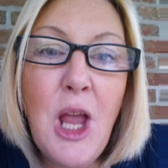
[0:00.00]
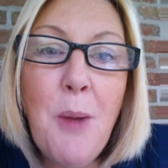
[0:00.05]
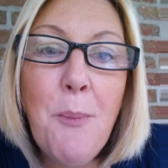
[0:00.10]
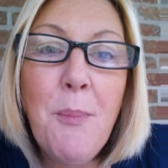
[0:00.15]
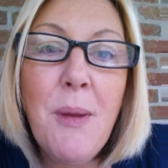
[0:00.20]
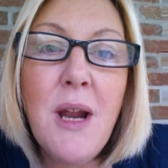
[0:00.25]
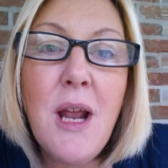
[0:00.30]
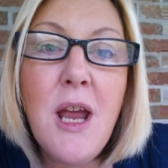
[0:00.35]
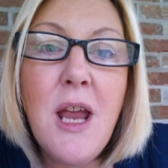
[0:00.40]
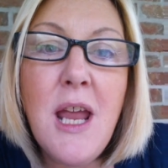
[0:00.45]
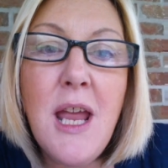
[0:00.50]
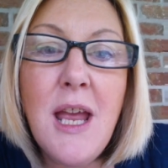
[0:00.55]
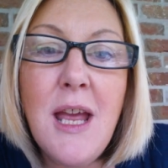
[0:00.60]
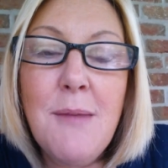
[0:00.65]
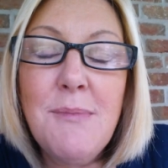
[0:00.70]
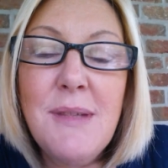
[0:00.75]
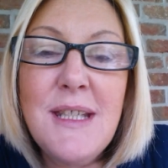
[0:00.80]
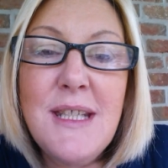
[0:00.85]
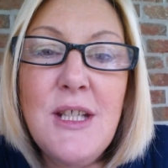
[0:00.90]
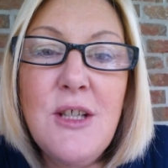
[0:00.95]
But I
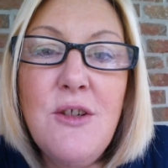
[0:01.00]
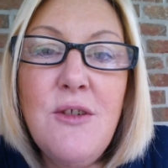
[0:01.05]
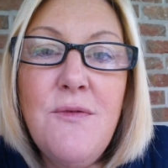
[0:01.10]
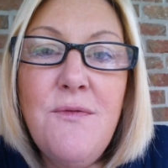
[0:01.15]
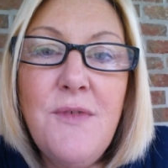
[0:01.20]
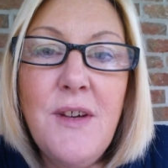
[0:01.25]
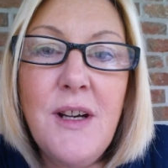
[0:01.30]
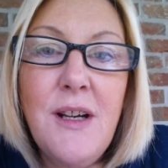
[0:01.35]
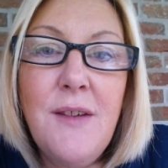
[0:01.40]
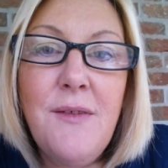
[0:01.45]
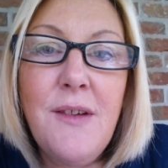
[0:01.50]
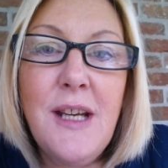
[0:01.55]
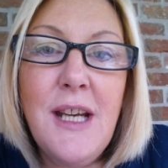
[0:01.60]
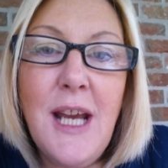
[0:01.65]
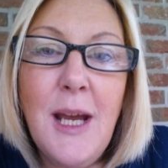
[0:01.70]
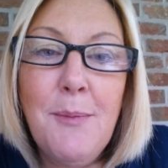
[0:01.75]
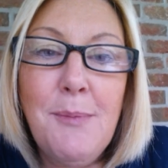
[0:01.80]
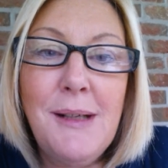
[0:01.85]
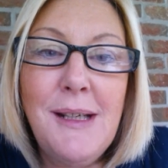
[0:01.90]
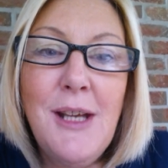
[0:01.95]
am still very, very
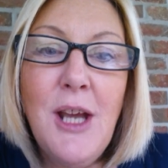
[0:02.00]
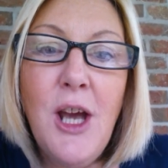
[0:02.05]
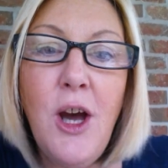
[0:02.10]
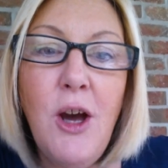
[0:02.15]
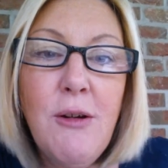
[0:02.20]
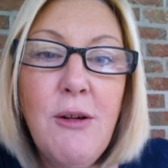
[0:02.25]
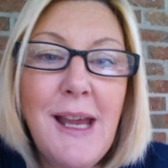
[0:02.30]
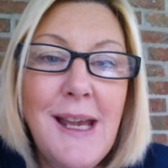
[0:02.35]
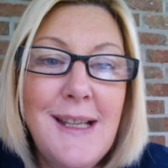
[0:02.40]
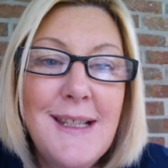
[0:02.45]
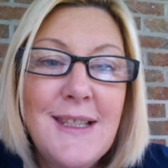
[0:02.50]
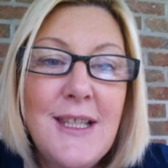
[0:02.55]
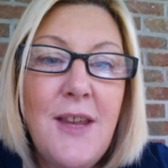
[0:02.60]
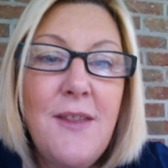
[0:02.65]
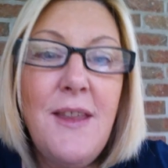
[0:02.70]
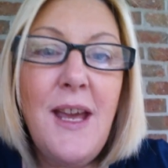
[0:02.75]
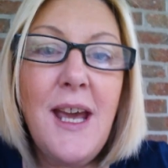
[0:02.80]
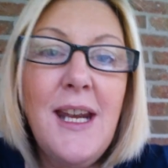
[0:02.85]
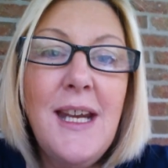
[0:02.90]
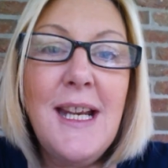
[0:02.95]
happy. Okay, so
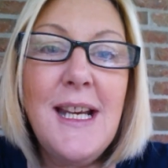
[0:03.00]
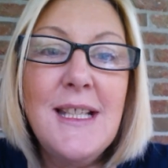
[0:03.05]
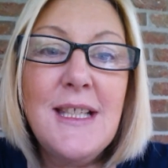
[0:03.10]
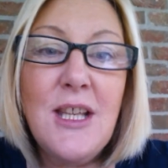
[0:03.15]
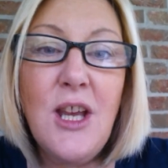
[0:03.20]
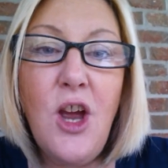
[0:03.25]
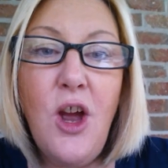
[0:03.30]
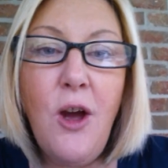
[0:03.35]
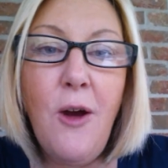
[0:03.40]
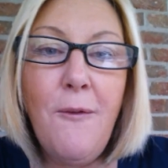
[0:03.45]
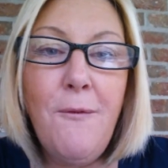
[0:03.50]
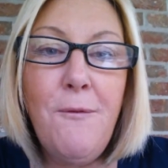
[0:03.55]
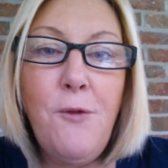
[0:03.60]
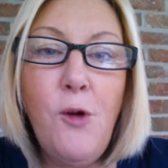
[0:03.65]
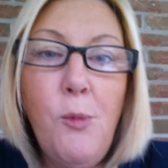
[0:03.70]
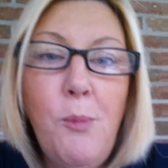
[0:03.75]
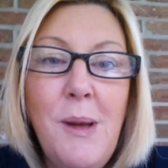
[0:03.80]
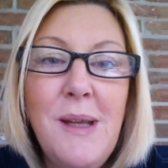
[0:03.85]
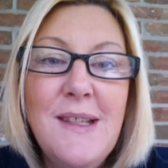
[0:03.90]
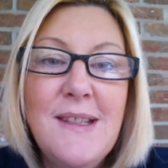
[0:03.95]
that is
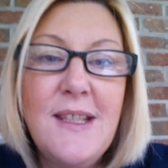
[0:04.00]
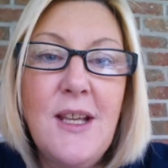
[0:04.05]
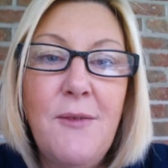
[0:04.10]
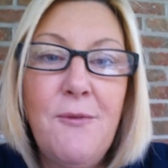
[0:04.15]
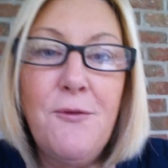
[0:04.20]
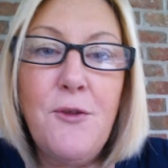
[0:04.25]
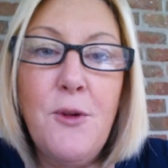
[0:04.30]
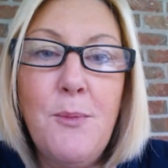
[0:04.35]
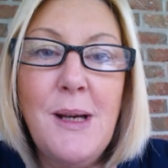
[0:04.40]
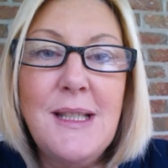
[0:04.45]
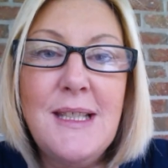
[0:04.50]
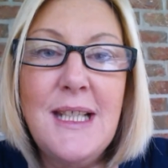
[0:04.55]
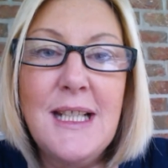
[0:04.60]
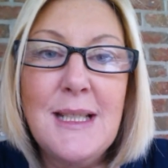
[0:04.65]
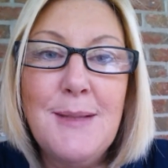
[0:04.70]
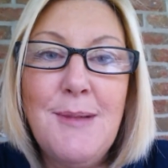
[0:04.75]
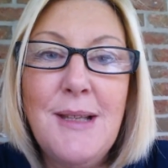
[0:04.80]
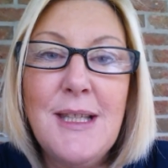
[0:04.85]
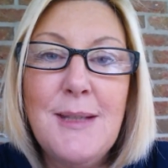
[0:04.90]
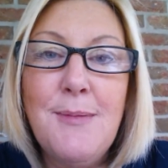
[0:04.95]
4 months on from my
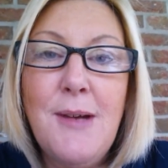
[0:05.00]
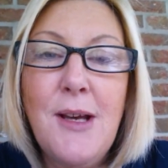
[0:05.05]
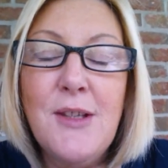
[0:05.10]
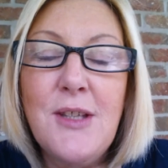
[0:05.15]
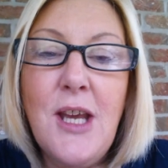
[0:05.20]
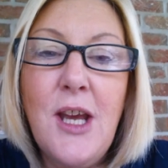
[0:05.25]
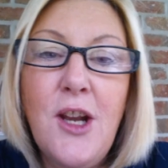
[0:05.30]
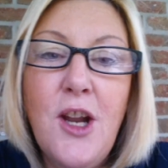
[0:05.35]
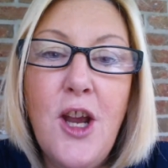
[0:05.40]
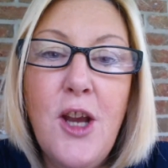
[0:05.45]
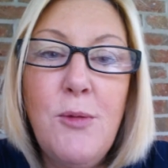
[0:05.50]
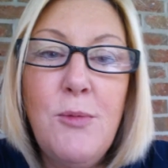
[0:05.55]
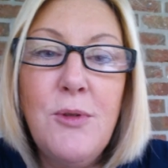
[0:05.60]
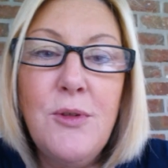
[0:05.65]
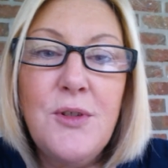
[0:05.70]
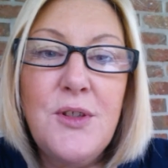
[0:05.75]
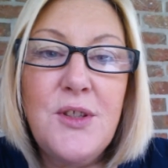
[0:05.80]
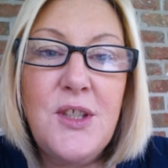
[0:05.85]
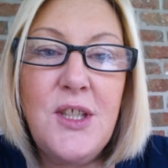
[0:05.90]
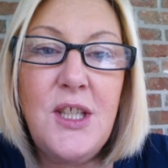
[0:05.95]
6 month smiles, and I
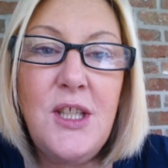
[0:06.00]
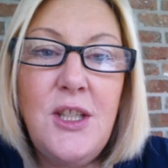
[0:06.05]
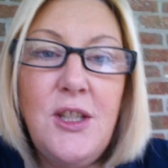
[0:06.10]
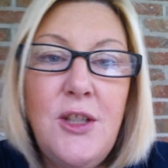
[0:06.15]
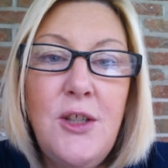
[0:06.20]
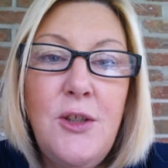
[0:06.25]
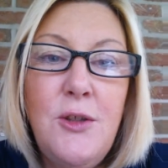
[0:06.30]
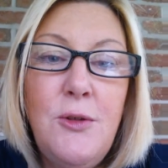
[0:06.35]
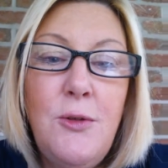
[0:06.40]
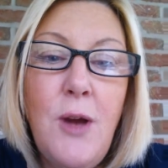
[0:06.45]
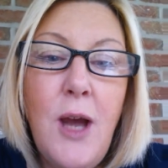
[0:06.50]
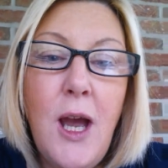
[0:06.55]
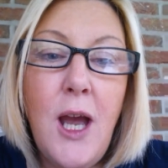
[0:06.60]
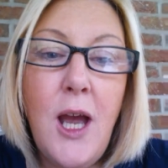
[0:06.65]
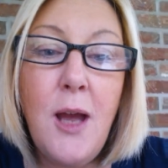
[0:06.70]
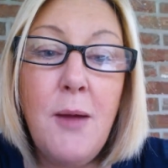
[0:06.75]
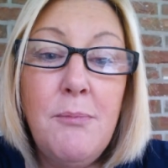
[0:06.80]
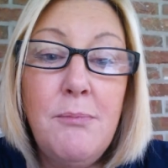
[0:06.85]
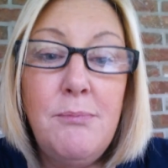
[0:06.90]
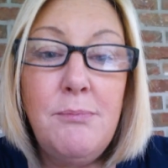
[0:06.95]
will see you
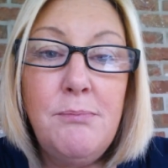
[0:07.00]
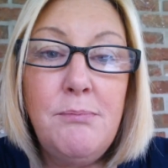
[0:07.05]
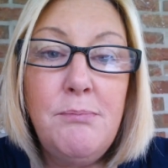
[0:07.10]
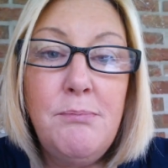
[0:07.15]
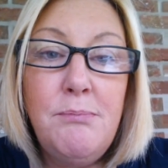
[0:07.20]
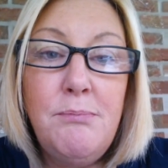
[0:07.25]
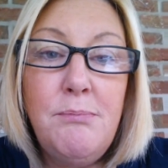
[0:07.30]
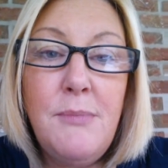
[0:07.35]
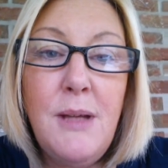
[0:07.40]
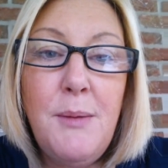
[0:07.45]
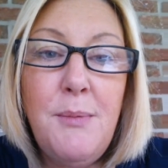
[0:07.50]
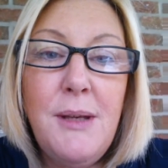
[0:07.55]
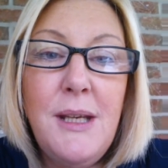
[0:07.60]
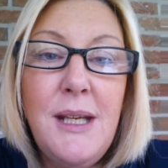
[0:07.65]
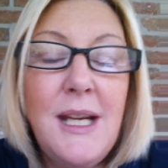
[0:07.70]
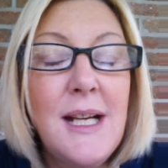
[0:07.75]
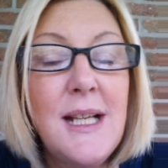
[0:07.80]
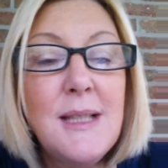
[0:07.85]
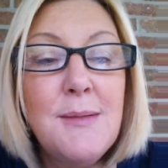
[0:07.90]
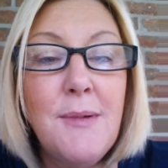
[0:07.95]
maybe
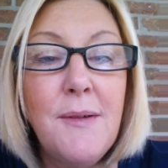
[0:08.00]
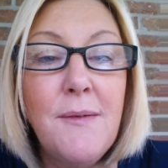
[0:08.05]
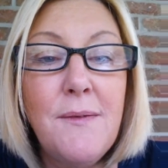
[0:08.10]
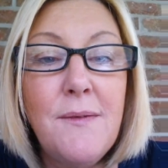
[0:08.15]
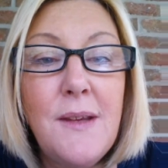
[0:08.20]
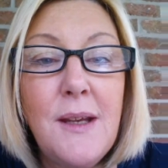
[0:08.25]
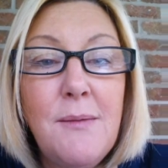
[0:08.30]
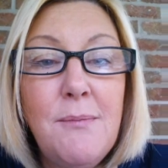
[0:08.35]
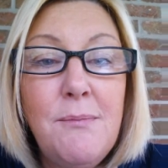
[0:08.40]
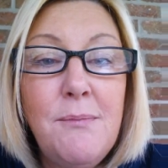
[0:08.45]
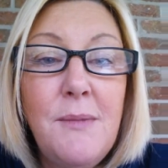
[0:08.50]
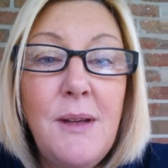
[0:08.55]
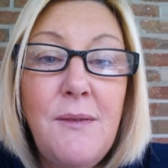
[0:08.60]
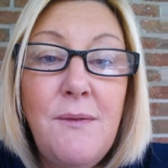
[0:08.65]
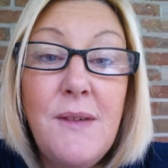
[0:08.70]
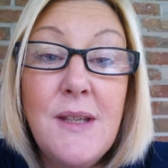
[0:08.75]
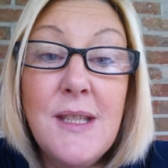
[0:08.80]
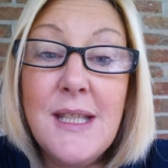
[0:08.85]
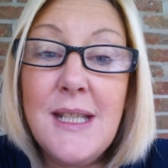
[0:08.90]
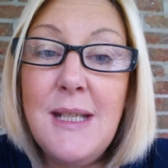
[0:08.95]
next month then
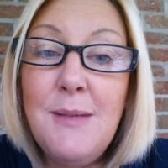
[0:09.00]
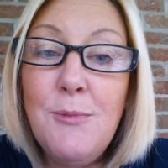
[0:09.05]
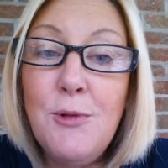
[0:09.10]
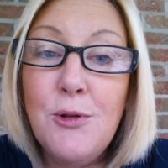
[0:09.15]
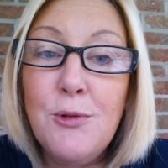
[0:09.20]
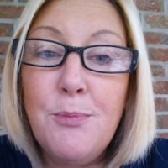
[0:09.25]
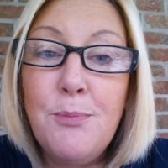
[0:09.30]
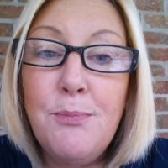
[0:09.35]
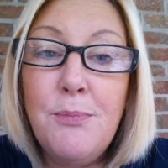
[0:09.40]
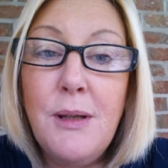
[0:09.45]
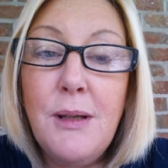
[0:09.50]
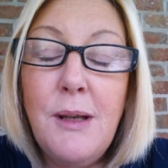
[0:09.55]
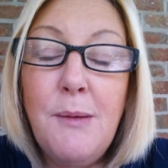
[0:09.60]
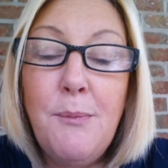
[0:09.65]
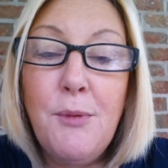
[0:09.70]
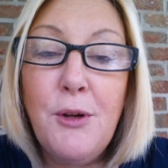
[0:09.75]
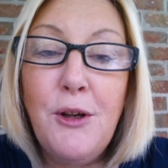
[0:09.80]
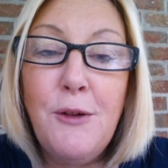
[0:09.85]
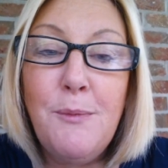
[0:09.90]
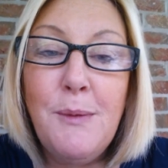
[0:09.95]
if there's any more
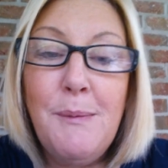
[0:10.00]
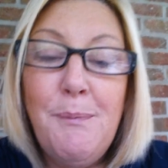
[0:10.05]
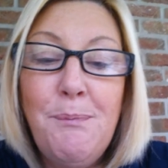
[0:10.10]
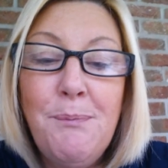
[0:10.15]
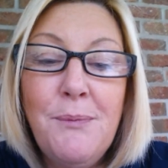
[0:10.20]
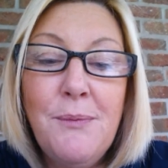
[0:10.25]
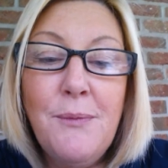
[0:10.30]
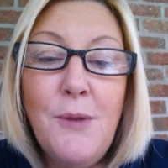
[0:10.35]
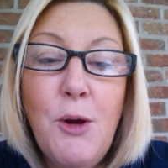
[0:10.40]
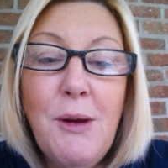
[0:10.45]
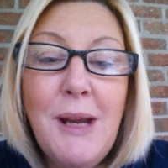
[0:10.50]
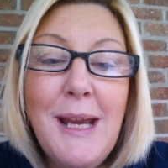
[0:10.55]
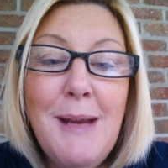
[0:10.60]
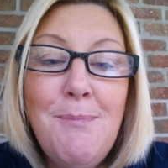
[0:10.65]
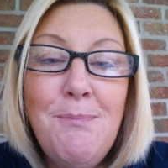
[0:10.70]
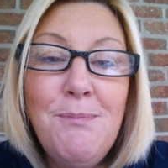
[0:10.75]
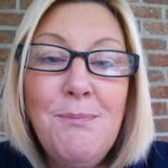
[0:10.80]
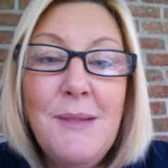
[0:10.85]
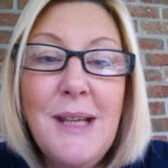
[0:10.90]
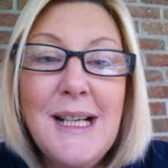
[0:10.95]
improvement. Okay,
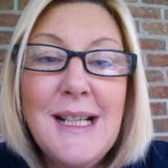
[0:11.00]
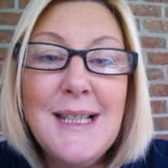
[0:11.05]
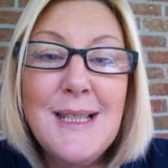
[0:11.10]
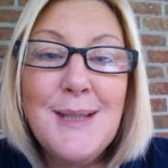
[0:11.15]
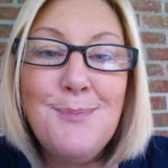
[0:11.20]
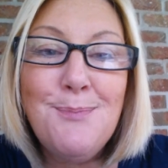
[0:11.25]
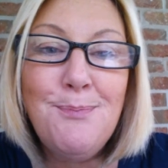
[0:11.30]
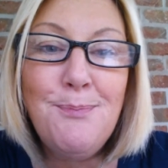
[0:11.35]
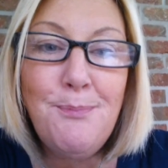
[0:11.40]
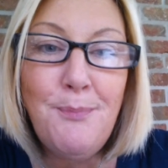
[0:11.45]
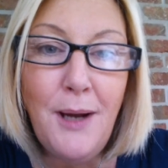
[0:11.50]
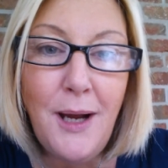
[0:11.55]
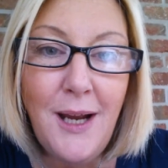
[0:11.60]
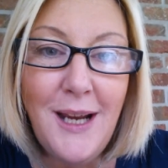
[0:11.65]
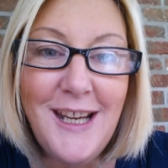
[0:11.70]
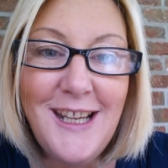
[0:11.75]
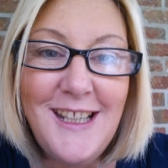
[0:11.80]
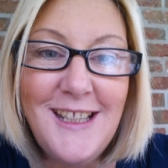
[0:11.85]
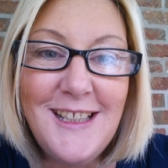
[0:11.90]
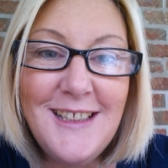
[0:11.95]
thanks.
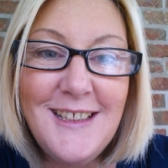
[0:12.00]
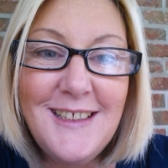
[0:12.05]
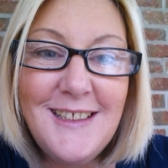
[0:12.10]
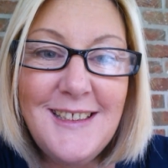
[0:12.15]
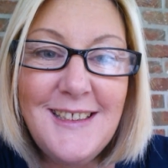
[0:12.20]
Bye.